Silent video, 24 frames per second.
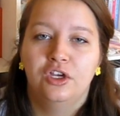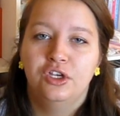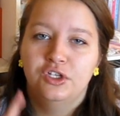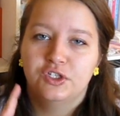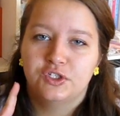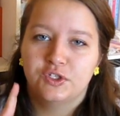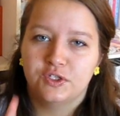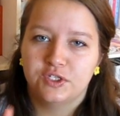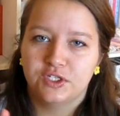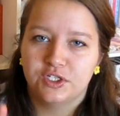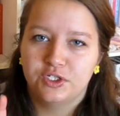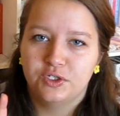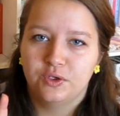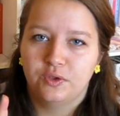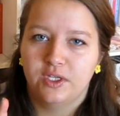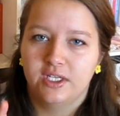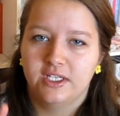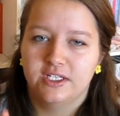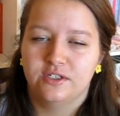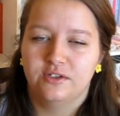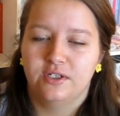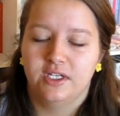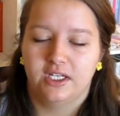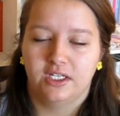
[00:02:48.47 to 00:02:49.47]
So those are two
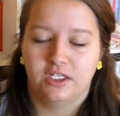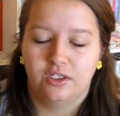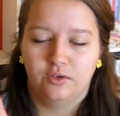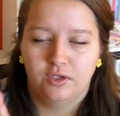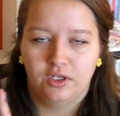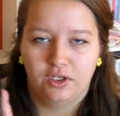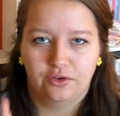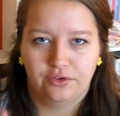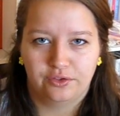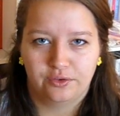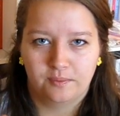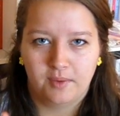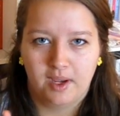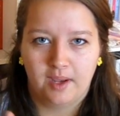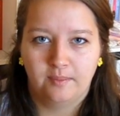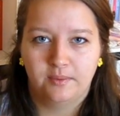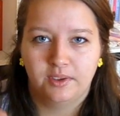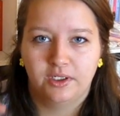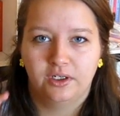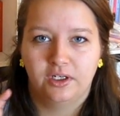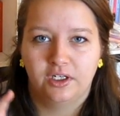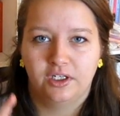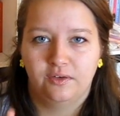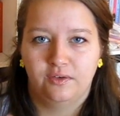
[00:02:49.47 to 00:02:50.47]
things you need. You need a
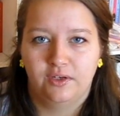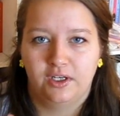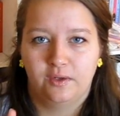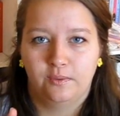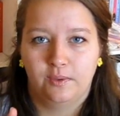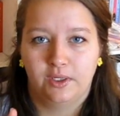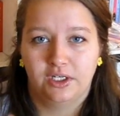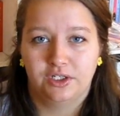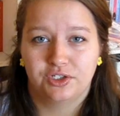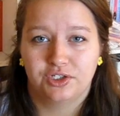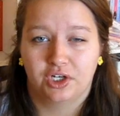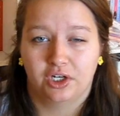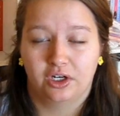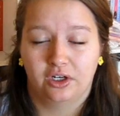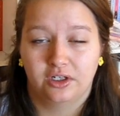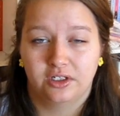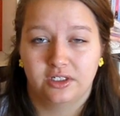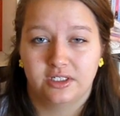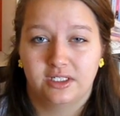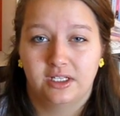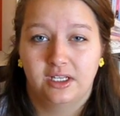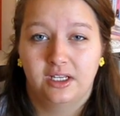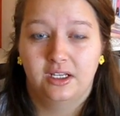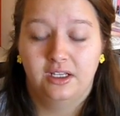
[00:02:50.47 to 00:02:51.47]
thermometer and you need a way to chart.